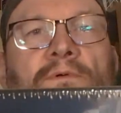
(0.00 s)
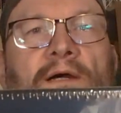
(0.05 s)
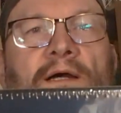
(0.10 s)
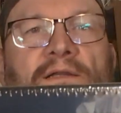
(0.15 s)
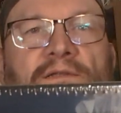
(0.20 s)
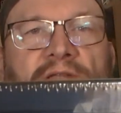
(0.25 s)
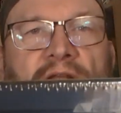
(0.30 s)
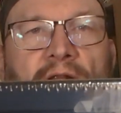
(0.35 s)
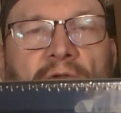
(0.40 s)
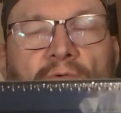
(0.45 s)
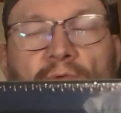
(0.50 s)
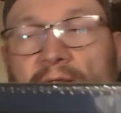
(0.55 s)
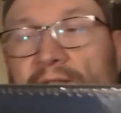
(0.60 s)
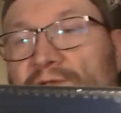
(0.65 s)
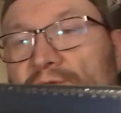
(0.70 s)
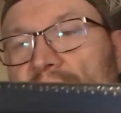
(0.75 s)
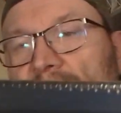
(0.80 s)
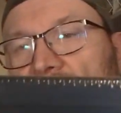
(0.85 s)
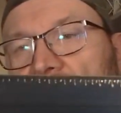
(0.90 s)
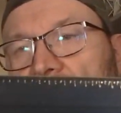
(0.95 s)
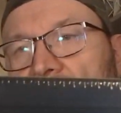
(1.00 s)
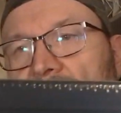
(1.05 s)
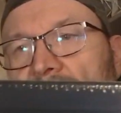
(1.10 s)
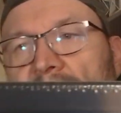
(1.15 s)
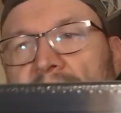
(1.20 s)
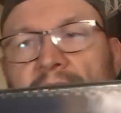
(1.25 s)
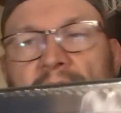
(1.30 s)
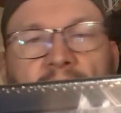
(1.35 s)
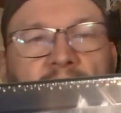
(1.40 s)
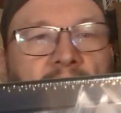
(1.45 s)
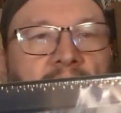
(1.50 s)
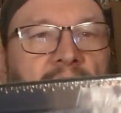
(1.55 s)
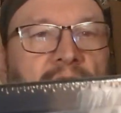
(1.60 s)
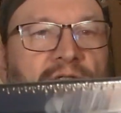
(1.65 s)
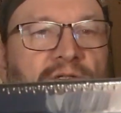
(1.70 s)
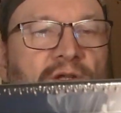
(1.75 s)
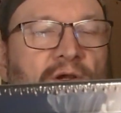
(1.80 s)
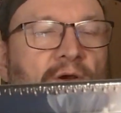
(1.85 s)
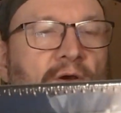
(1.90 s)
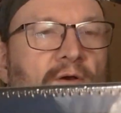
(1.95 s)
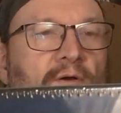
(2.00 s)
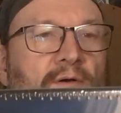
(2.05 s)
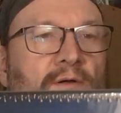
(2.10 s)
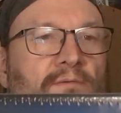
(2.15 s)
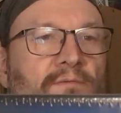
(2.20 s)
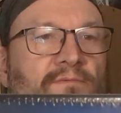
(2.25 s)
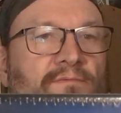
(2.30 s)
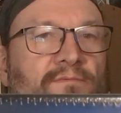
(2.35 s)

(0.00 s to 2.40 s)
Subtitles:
until when you need it. So